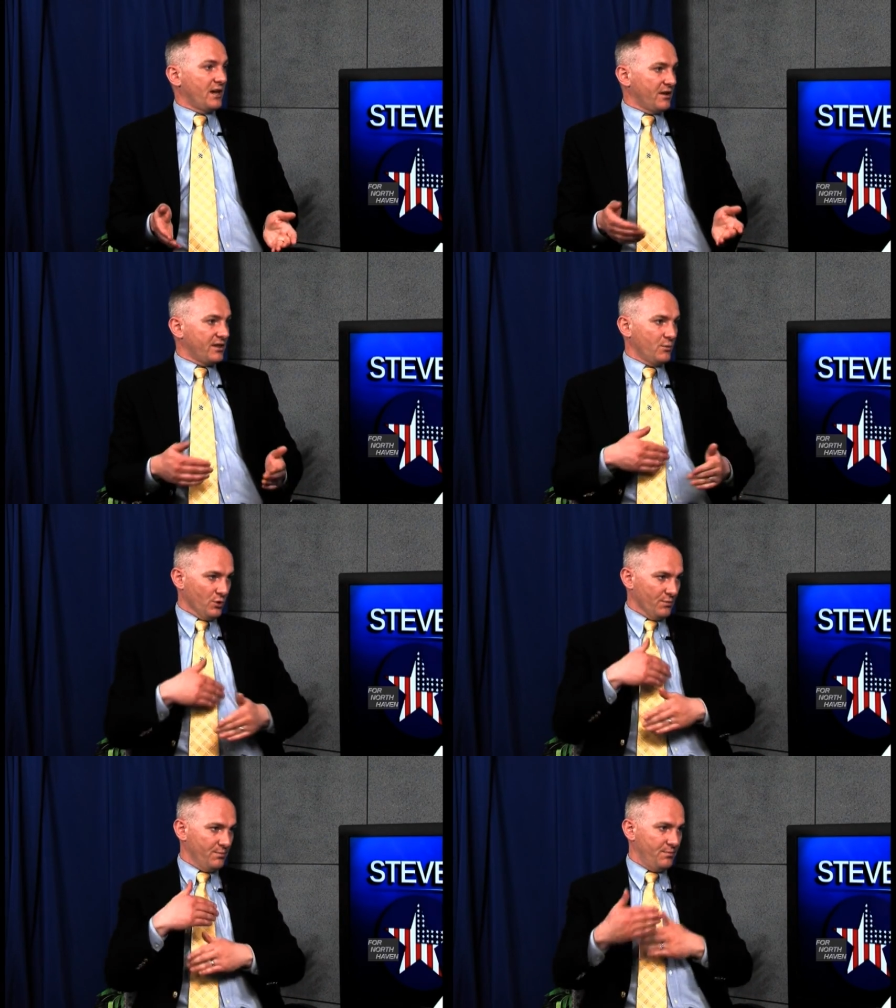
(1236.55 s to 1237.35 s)
I think
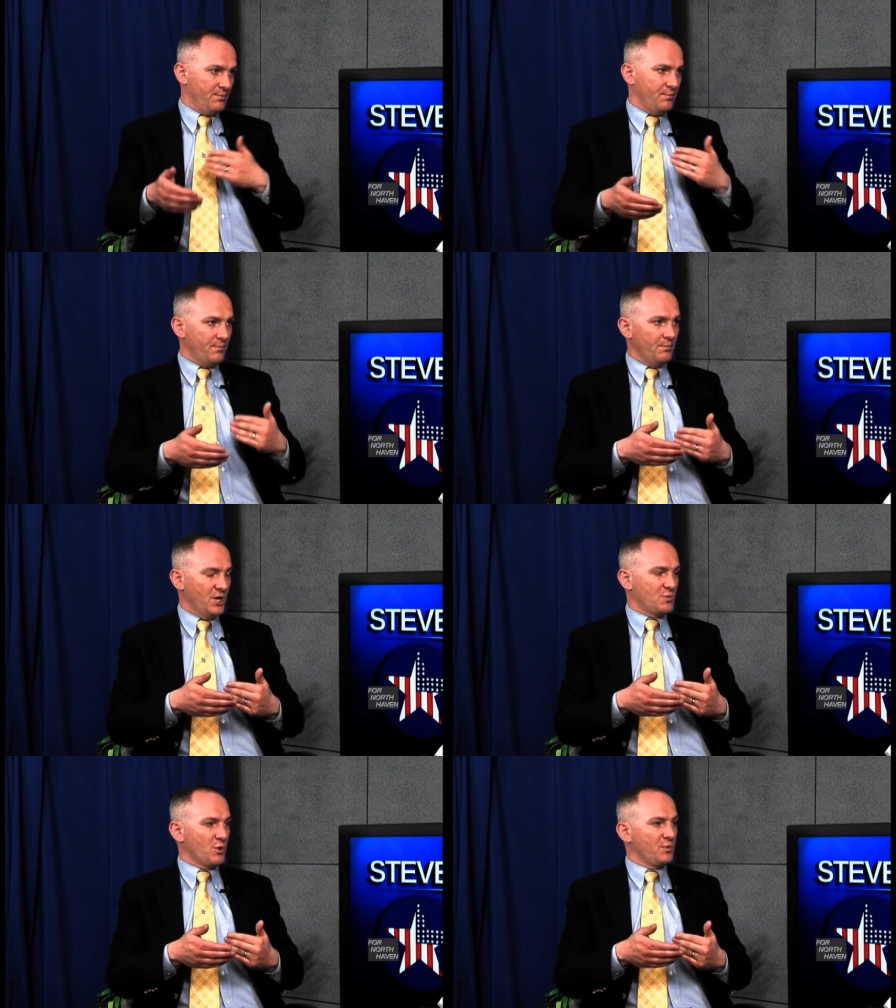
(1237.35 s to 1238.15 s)
we're
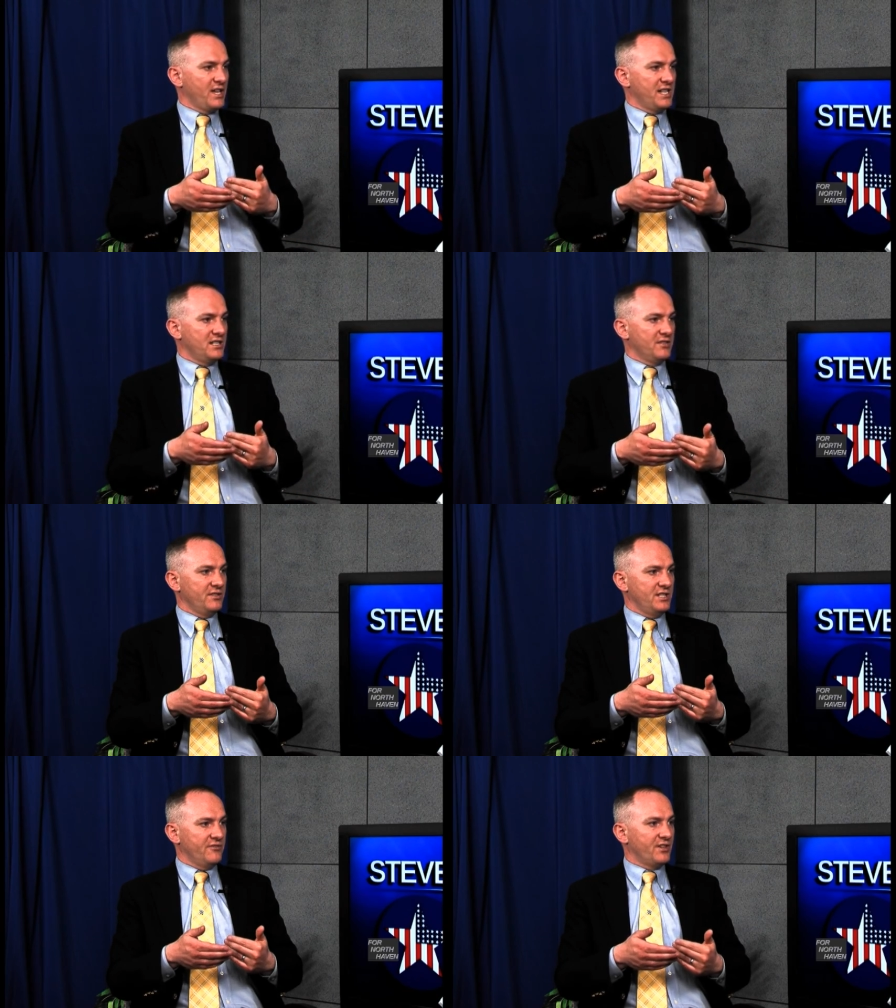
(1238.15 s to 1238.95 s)
much more playing
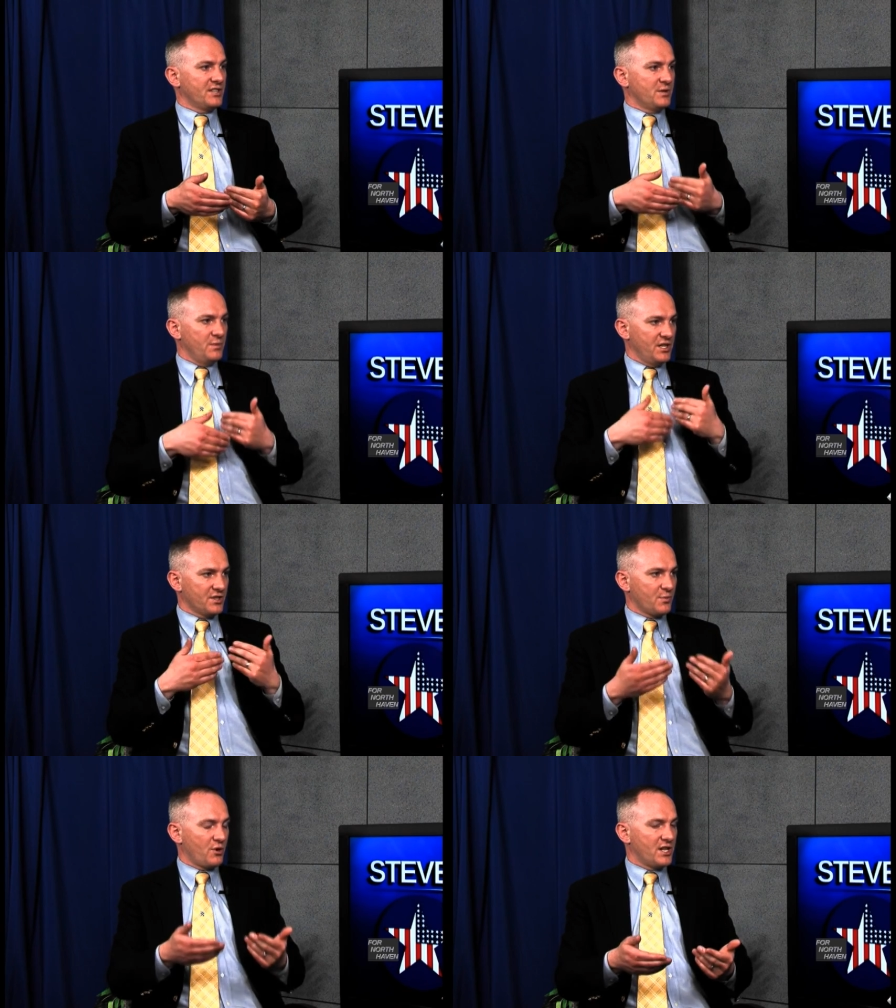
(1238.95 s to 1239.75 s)
defense and being
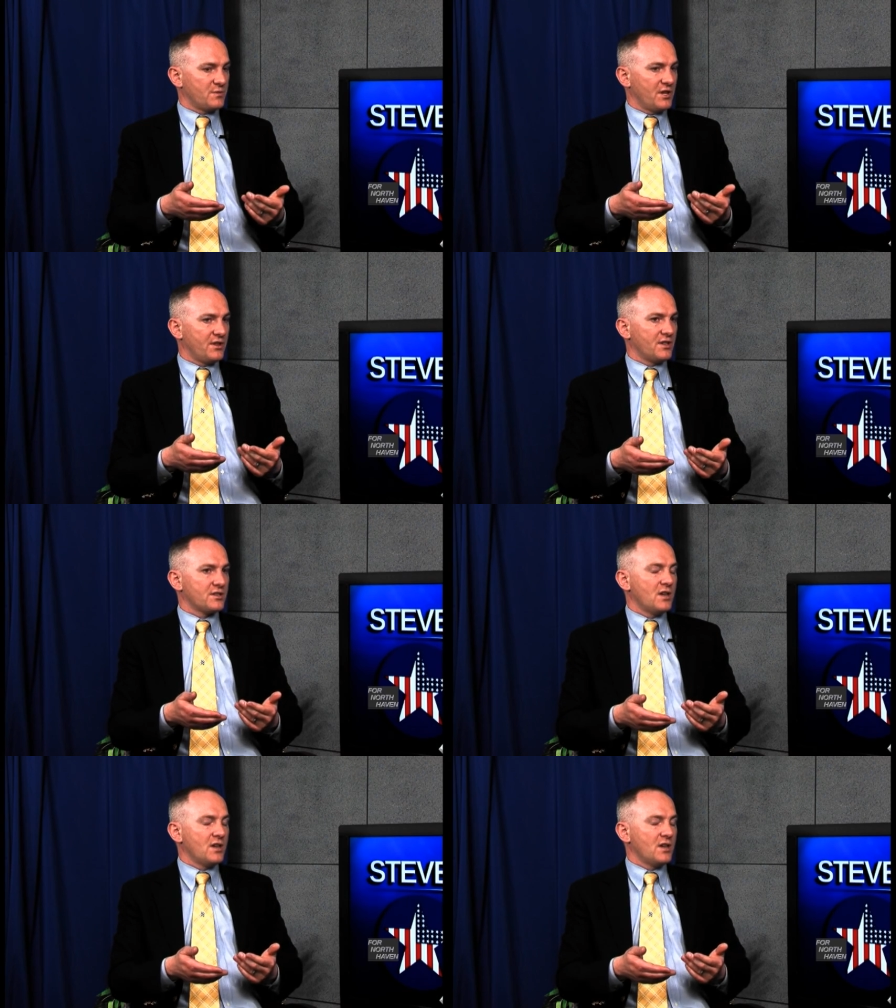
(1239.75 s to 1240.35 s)
surprised by things.